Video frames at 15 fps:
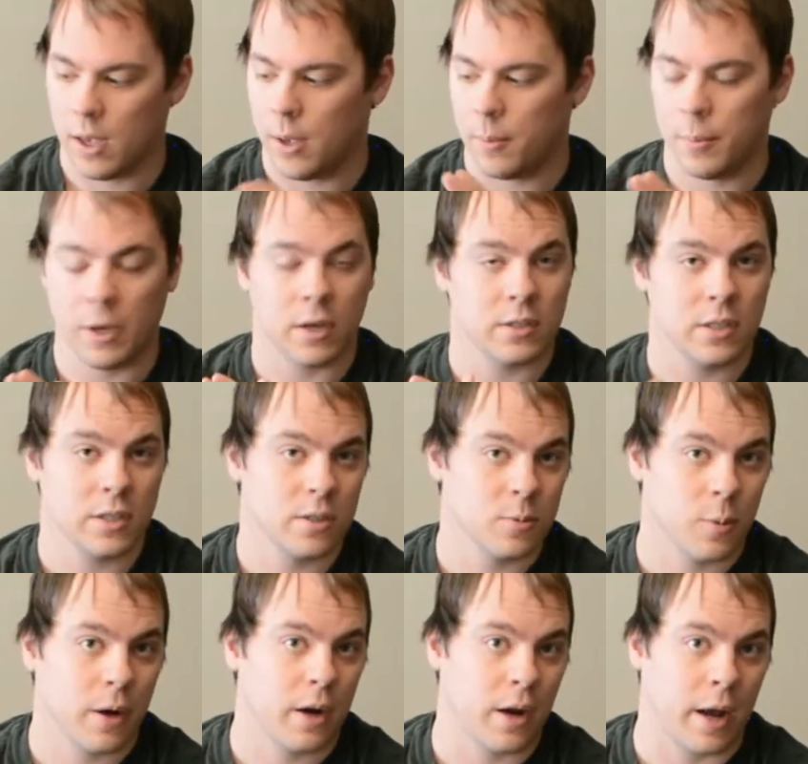because this is
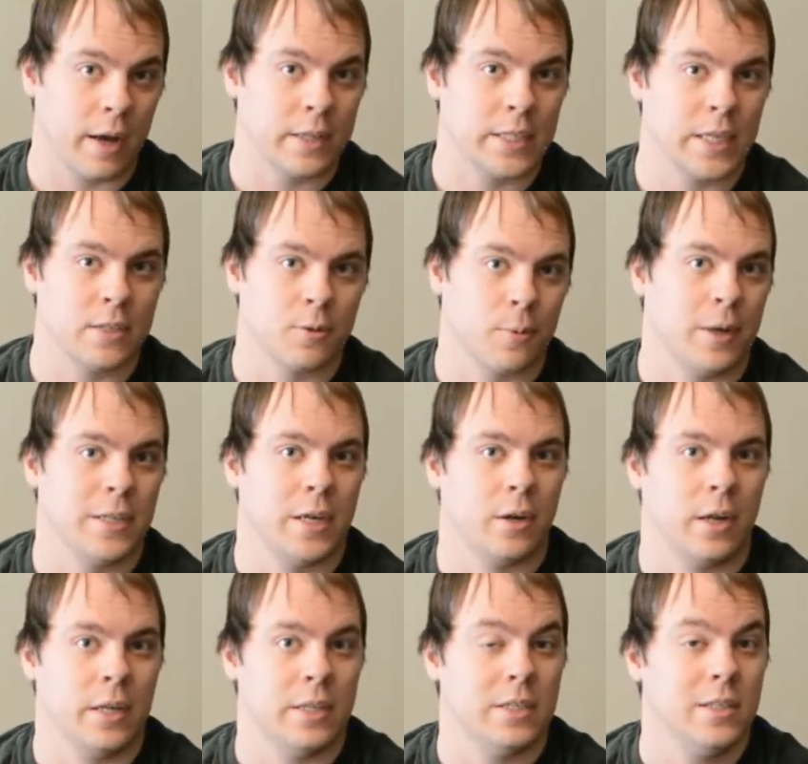where I tend to write down
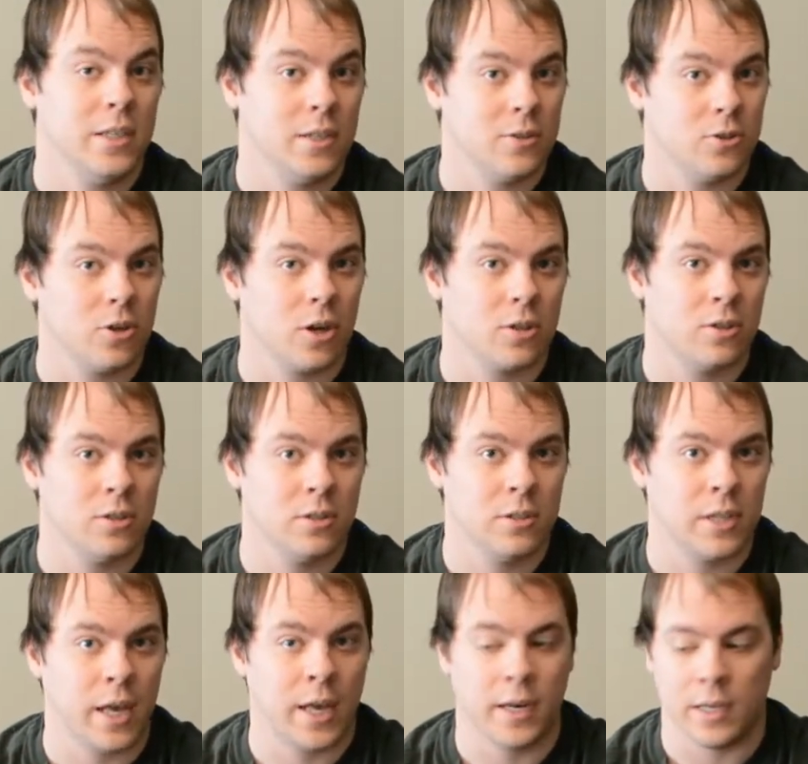ATC instructions,
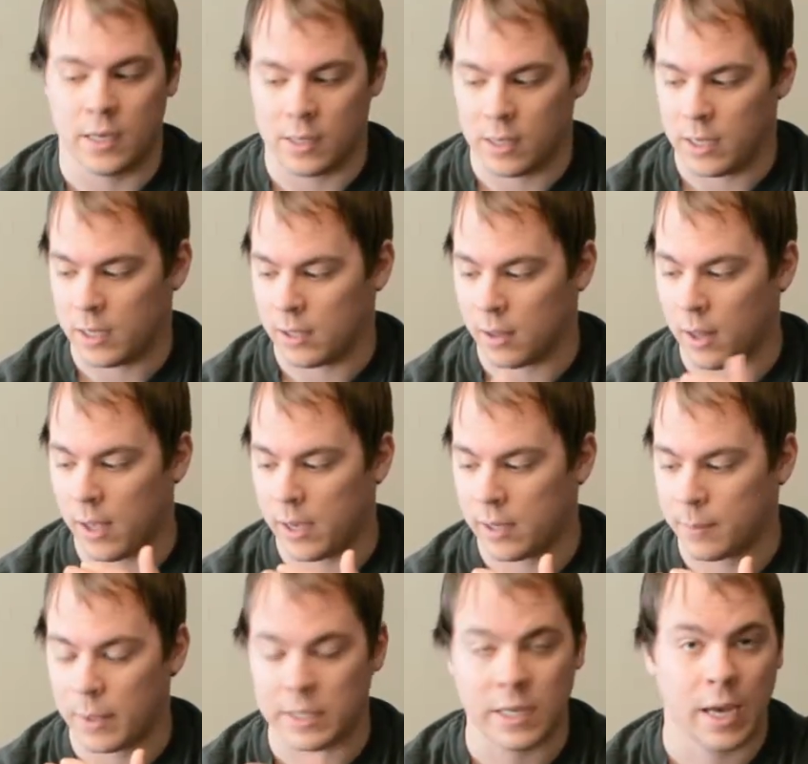anything like
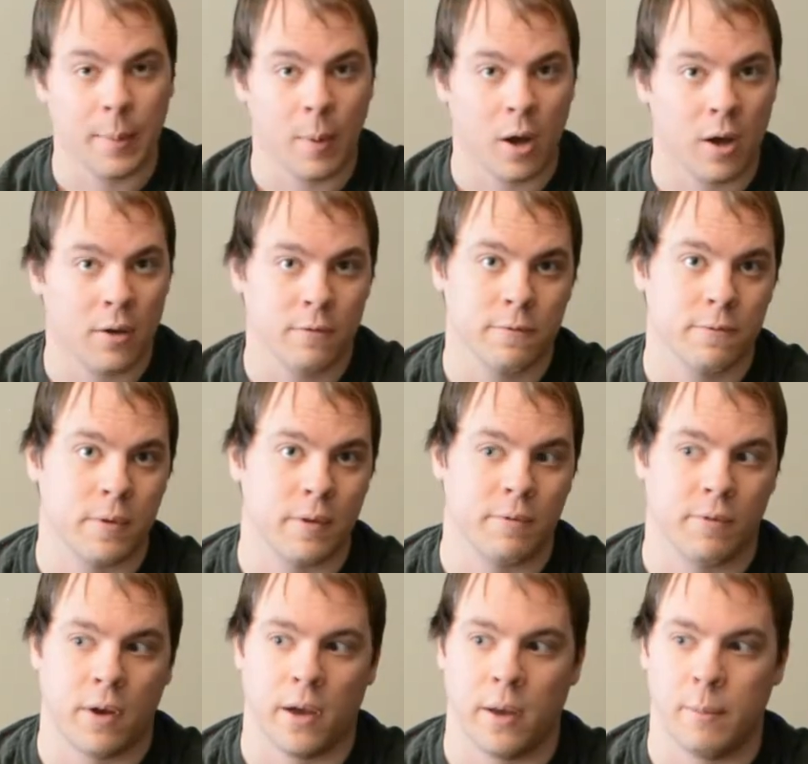my time off,
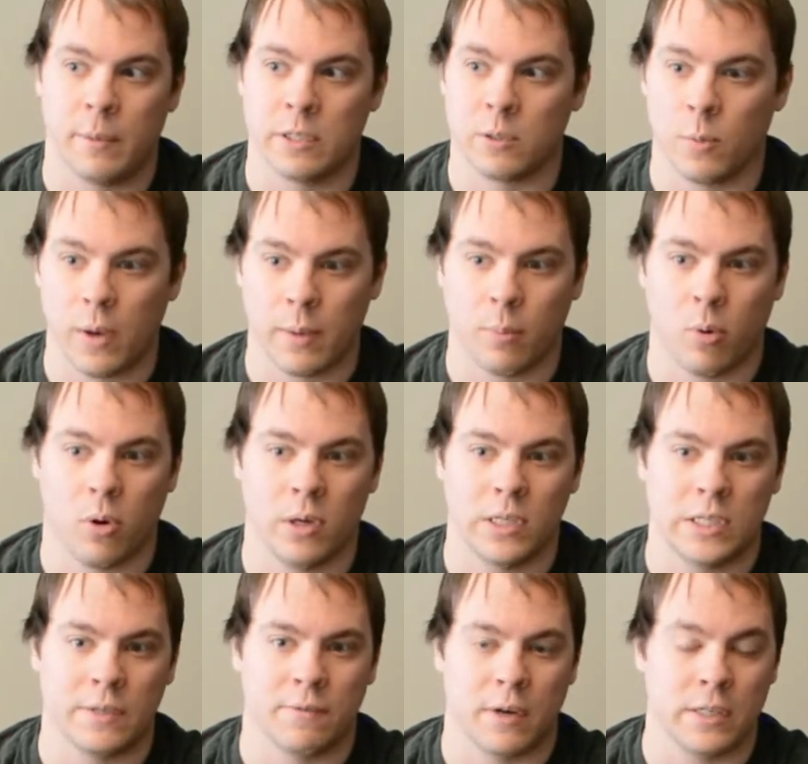if I missed a waypoint,
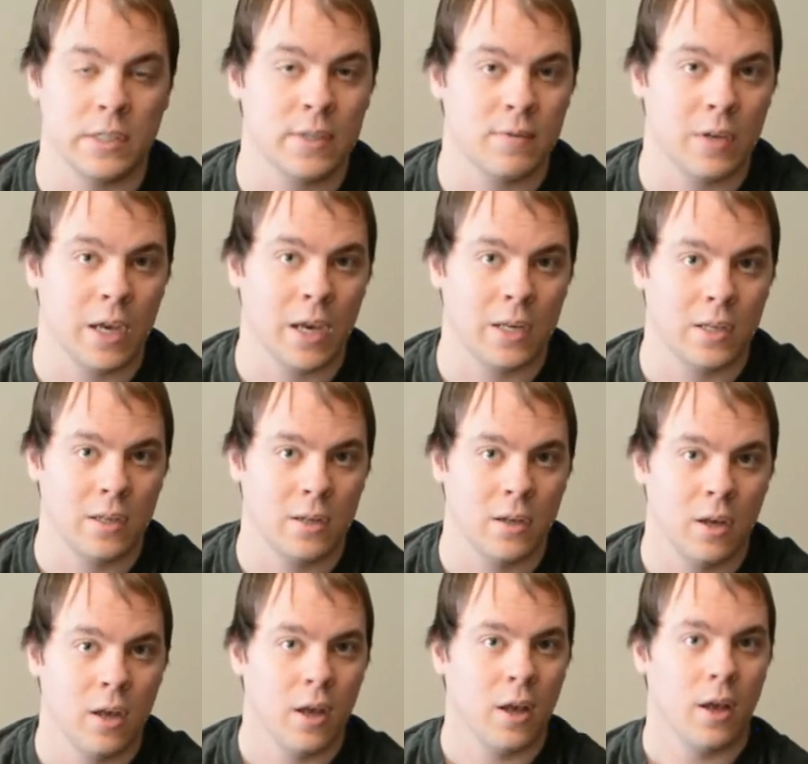if I deviated,
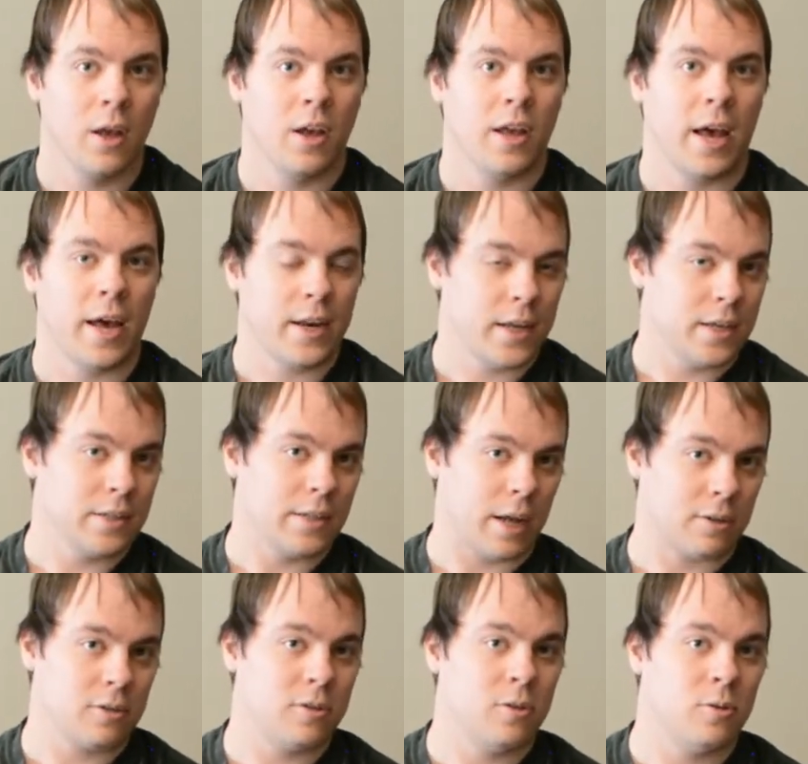headings,
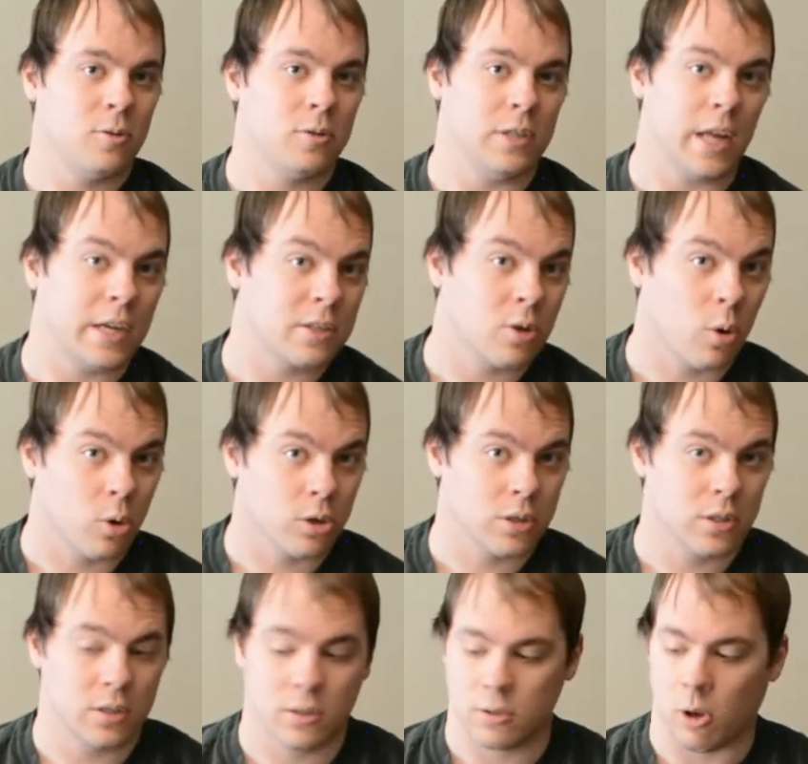altitudes, next
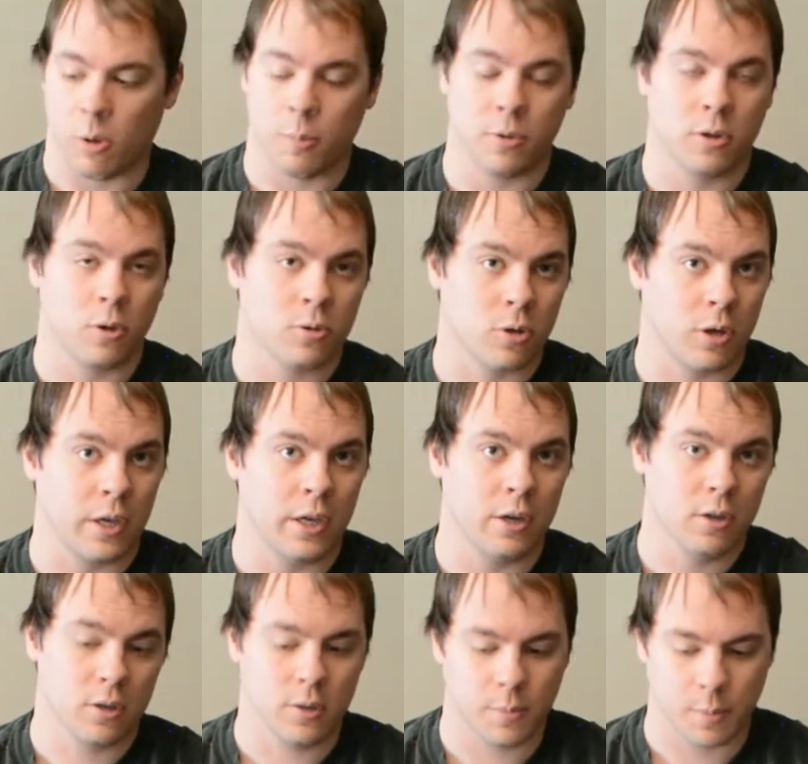courses, I'll put those all
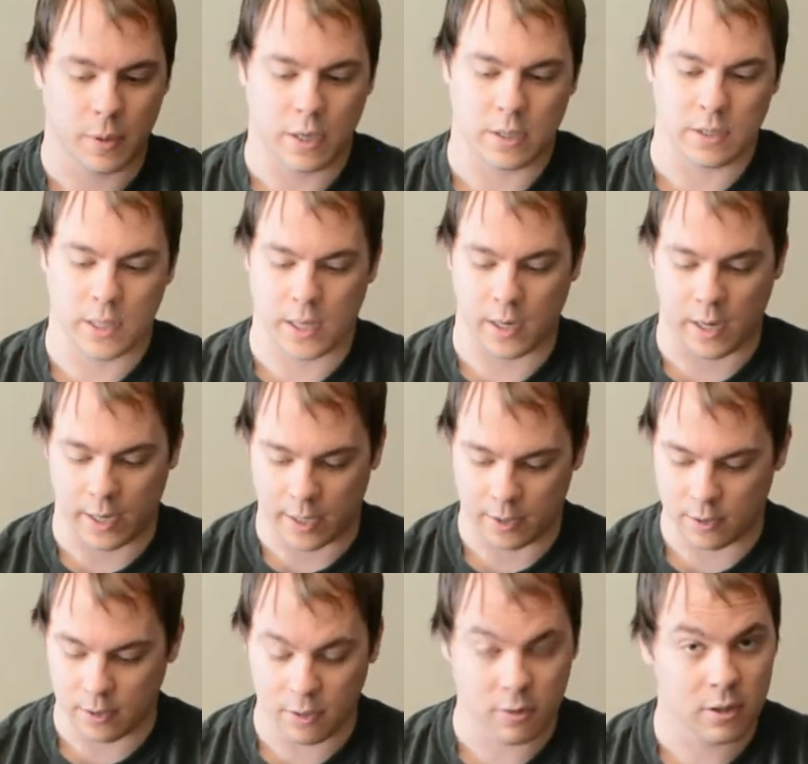here, because then I
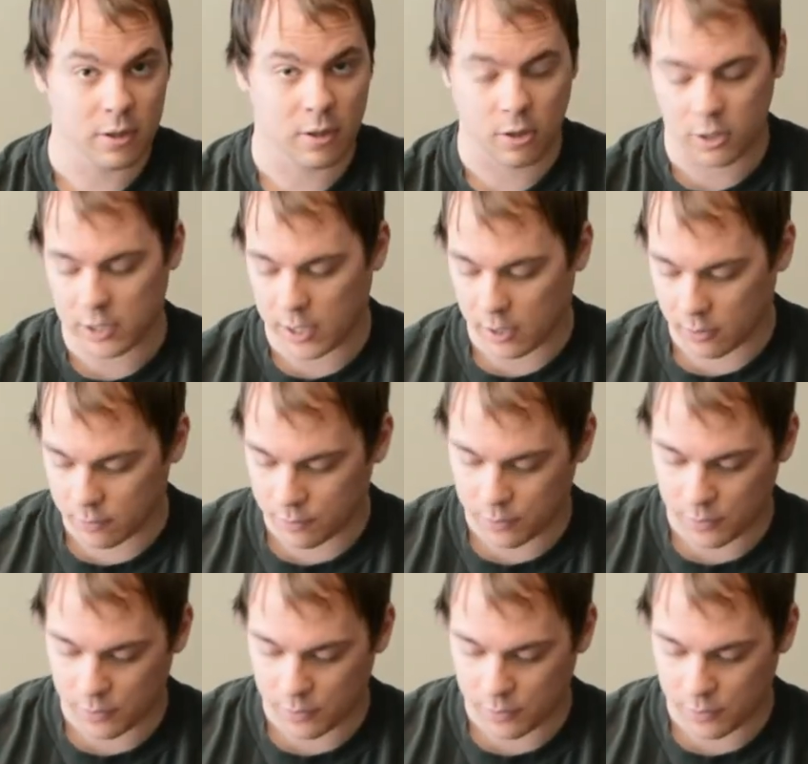can literally look down,